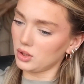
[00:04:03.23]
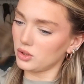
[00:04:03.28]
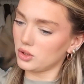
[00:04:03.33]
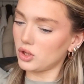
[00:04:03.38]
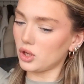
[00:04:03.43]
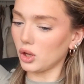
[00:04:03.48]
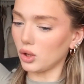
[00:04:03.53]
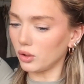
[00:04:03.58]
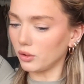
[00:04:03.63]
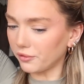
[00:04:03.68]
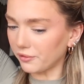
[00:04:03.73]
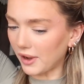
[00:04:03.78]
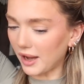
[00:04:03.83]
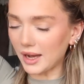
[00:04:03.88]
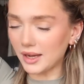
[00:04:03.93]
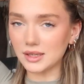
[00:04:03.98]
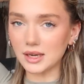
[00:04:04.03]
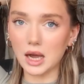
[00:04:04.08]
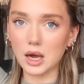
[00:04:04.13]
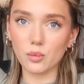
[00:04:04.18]
too
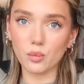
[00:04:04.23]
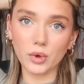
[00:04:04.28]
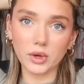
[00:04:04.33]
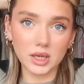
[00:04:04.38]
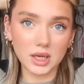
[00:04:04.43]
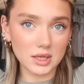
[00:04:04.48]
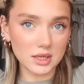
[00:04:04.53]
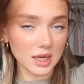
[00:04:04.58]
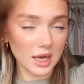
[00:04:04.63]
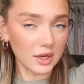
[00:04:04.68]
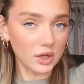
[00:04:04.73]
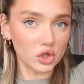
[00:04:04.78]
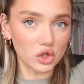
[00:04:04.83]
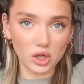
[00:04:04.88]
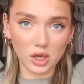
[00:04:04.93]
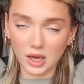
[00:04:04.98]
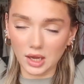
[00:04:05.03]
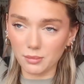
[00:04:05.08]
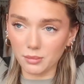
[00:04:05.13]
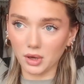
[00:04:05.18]
far down when you're
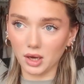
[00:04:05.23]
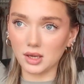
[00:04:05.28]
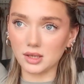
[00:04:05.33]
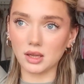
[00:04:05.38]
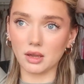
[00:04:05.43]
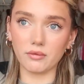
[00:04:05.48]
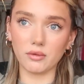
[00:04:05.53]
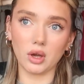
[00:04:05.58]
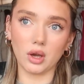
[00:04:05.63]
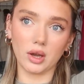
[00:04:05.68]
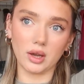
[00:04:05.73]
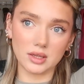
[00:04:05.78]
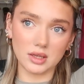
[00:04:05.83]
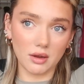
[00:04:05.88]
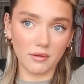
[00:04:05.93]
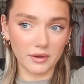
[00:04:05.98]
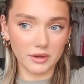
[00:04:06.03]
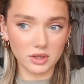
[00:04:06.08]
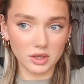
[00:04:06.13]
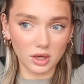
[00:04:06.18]
sectioning, because I've noticed
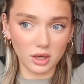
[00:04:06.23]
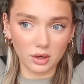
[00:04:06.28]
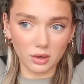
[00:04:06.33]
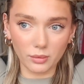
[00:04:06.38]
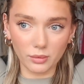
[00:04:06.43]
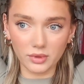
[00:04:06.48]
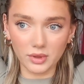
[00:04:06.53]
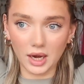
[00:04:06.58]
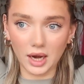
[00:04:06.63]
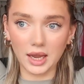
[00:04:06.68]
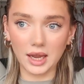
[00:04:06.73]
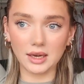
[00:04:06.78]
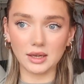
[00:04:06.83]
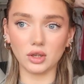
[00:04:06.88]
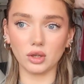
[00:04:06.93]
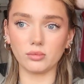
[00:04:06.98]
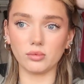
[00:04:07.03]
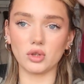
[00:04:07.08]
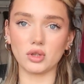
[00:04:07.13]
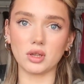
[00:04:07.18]
if I do then I end
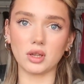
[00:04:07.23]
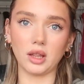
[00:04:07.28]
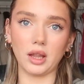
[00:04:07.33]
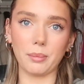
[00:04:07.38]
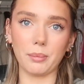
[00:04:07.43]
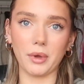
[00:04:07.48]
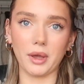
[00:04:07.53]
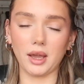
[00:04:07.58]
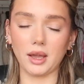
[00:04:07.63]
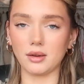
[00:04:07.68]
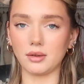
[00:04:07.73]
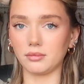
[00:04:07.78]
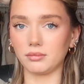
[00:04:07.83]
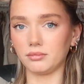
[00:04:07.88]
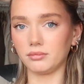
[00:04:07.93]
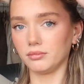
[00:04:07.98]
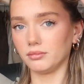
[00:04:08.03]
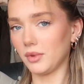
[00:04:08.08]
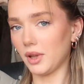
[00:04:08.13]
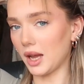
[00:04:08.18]
up just clipping
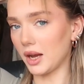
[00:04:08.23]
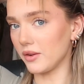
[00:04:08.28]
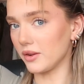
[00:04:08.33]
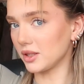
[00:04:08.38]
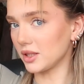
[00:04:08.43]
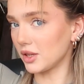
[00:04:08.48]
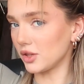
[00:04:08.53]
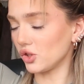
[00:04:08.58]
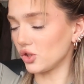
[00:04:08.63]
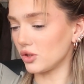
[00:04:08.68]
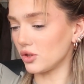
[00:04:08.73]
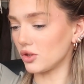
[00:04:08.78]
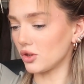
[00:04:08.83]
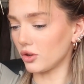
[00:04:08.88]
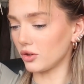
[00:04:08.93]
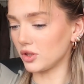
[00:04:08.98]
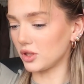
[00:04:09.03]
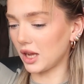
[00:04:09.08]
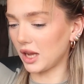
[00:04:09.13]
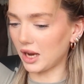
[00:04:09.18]
hair extensions
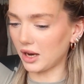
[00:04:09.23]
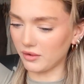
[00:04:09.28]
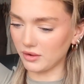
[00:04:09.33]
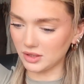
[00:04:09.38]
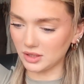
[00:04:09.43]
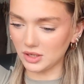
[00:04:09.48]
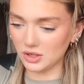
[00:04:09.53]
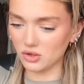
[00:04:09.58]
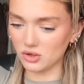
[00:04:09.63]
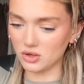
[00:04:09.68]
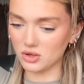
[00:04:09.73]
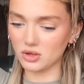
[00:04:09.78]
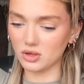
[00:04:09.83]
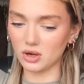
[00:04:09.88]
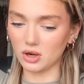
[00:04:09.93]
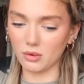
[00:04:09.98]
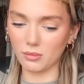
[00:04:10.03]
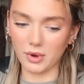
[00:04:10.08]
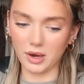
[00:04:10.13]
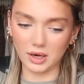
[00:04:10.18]
onto hair extensions and
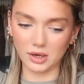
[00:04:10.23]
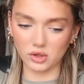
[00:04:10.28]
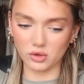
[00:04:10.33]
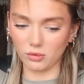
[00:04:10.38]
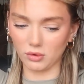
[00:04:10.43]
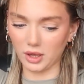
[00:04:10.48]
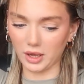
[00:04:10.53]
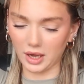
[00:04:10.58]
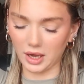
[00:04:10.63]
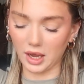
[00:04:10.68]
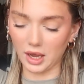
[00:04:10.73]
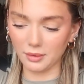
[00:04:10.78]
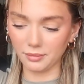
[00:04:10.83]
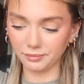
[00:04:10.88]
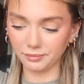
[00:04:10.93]
not my actual hair.